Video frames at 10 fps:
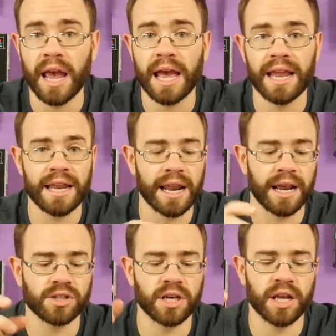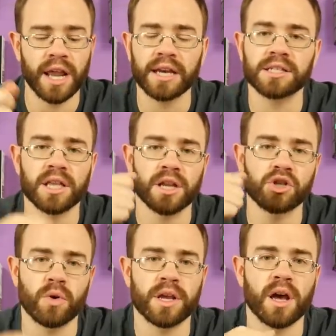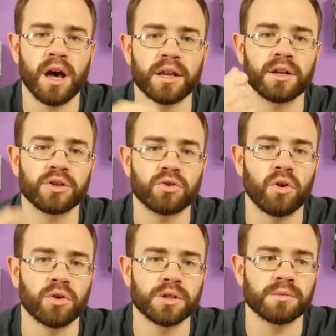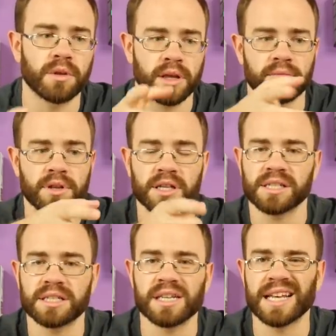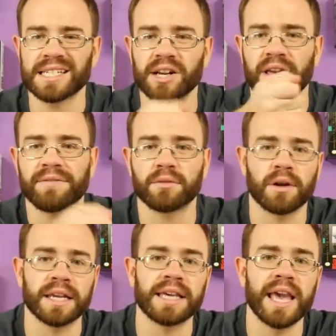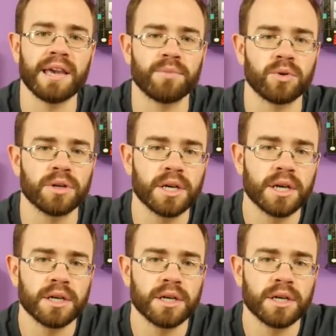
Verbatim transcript: and it actually connects to the Joy-Con controllers, and it doesn't necessarily have to run a cable